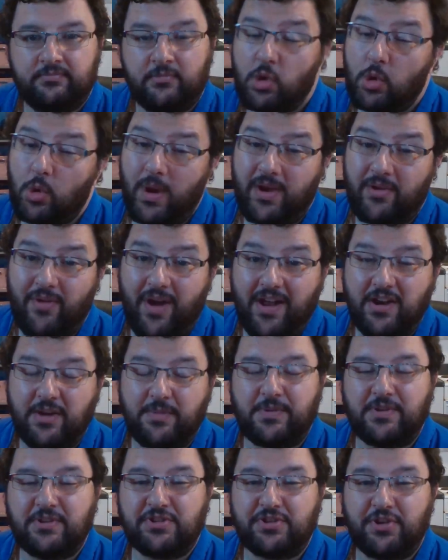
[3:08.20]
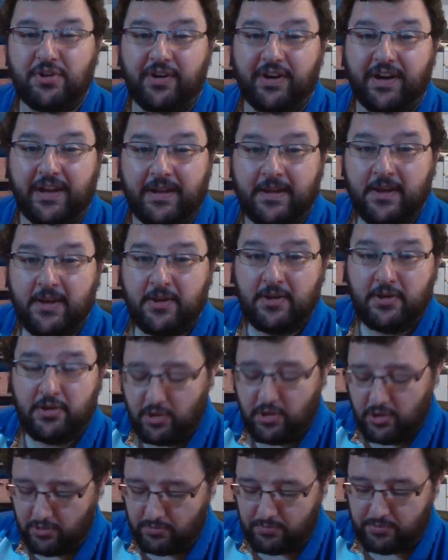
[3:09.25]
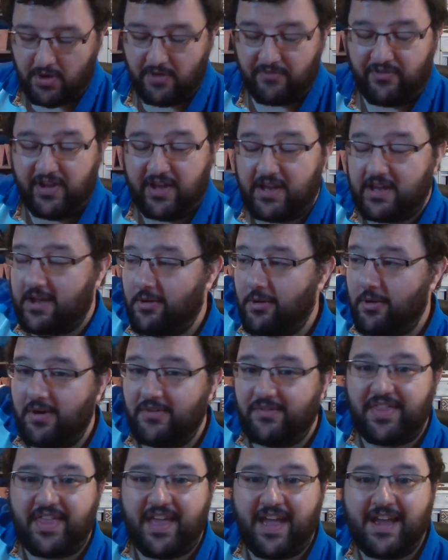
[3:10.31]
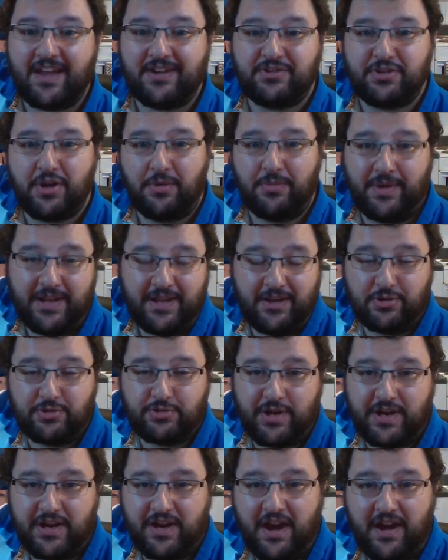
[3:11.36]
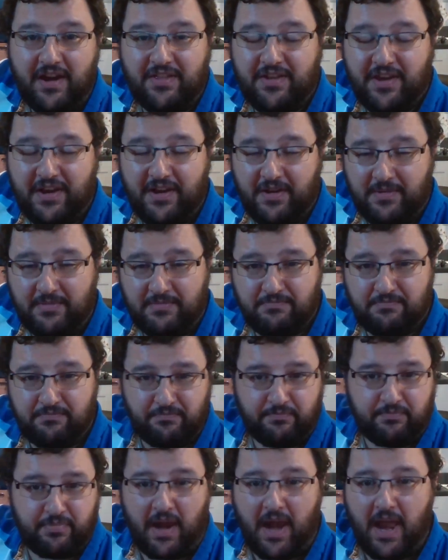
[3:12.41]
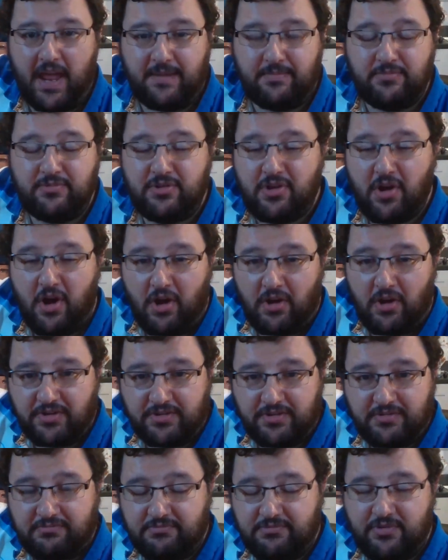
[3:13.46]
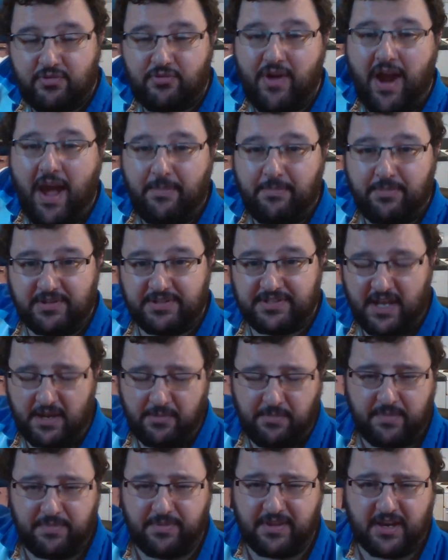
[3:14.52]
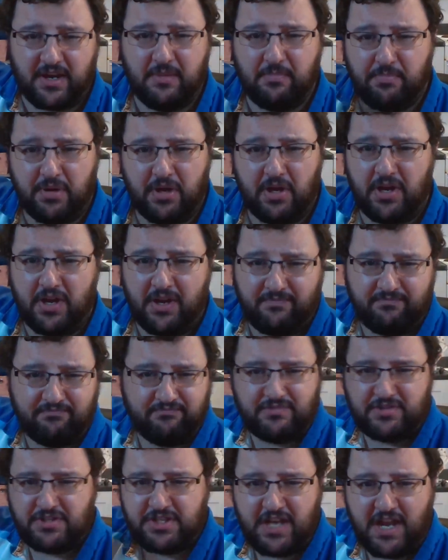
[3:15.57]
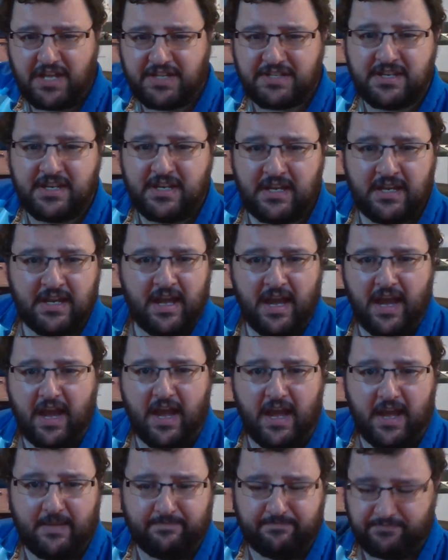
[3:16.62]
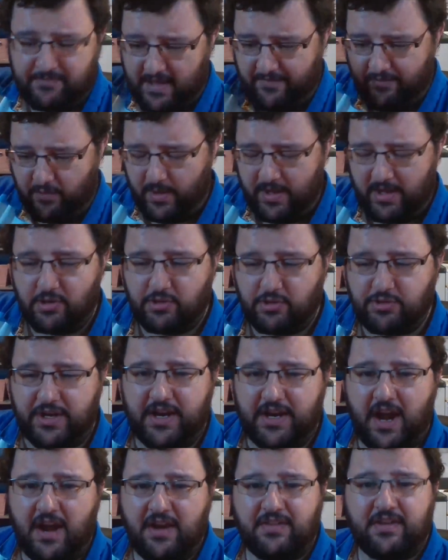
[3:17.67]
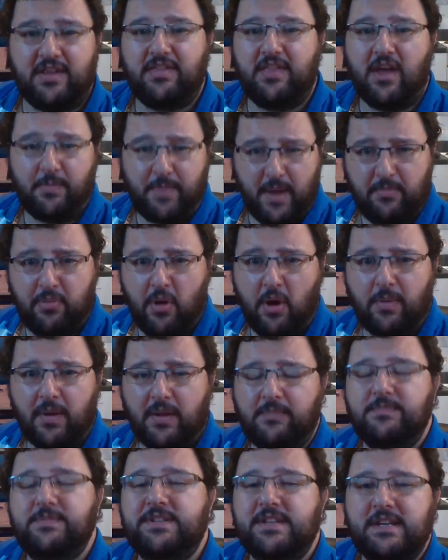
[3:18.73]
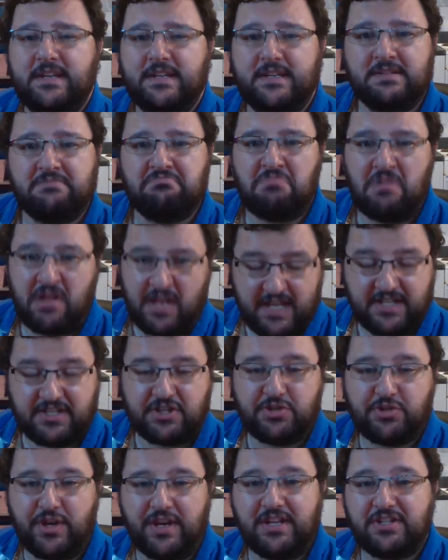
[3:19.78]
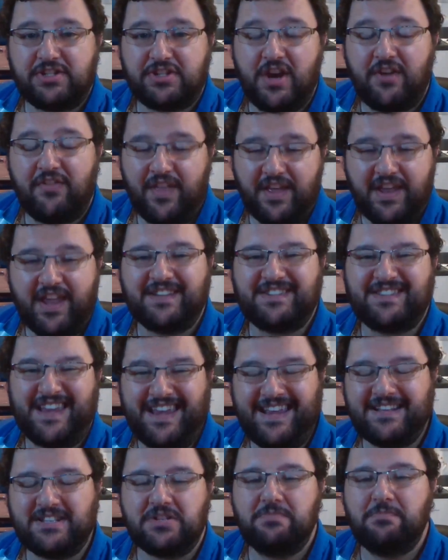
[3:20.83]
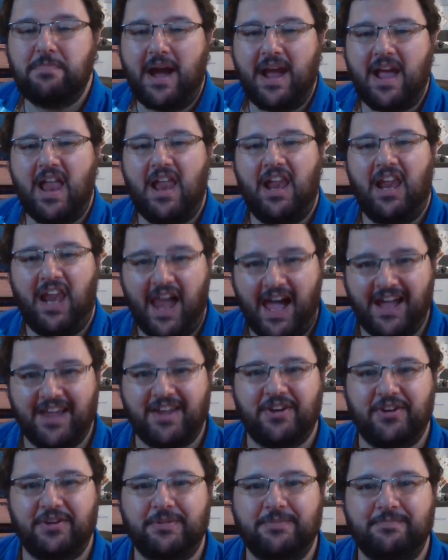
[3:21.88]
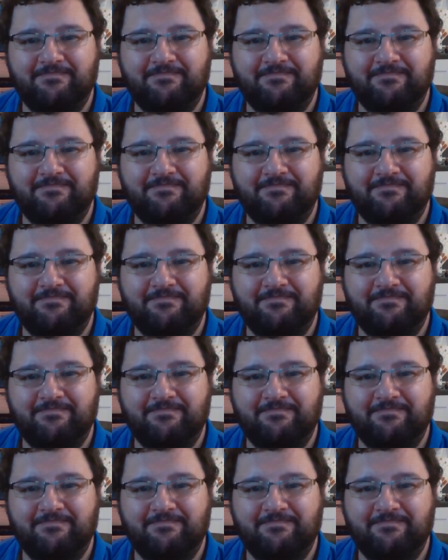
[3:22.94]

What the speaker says: Quick roundup of the story. You, prophet, go over there, don't eat or drink anything, and claim God and crap and tell people they're going to burn and shit. If you eat or drink anything, there'll be problems. He eats and drinks stuff, then gets eaten by a lion.